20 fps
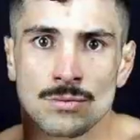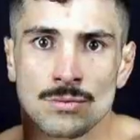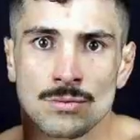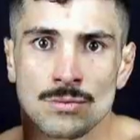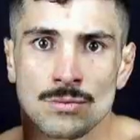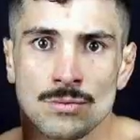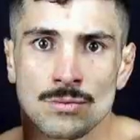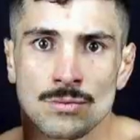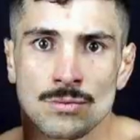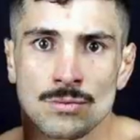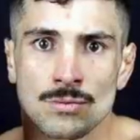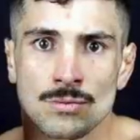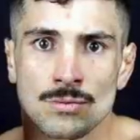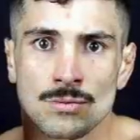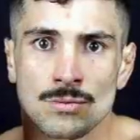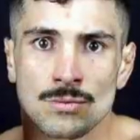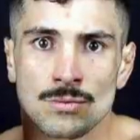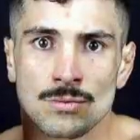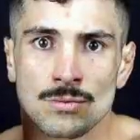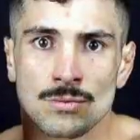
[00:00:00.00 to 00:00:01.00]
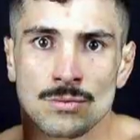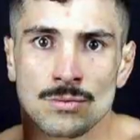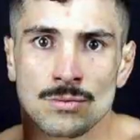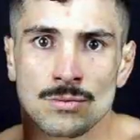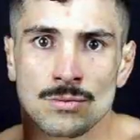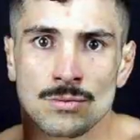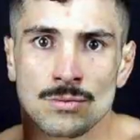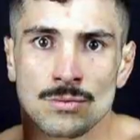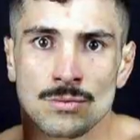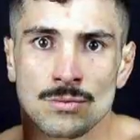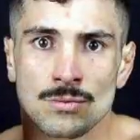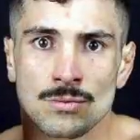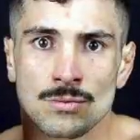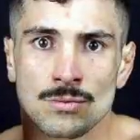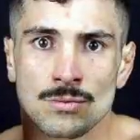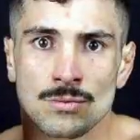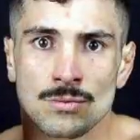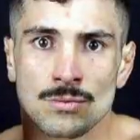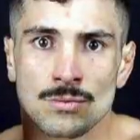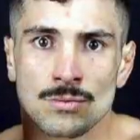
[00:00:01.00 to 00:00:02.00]

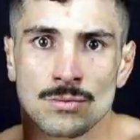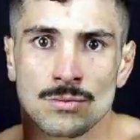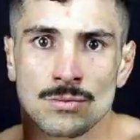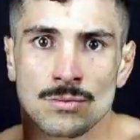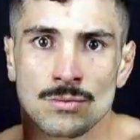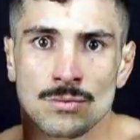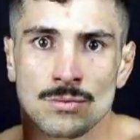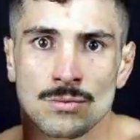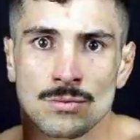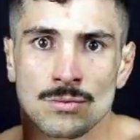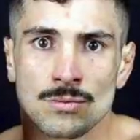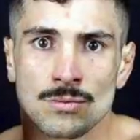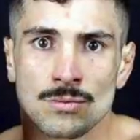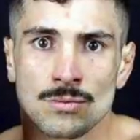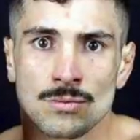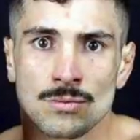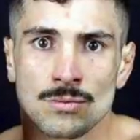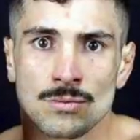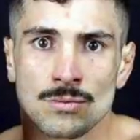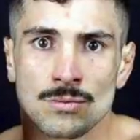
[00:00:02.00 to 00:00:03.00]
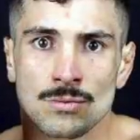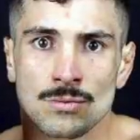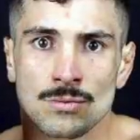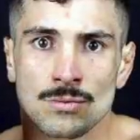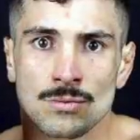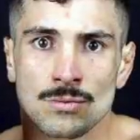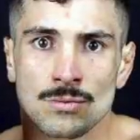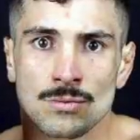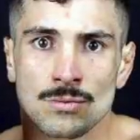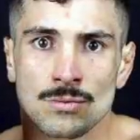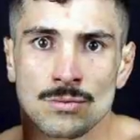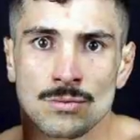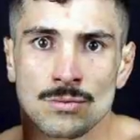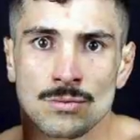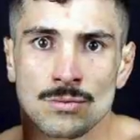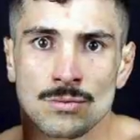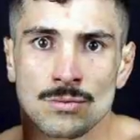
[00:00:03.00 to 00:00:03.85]
(not speaking)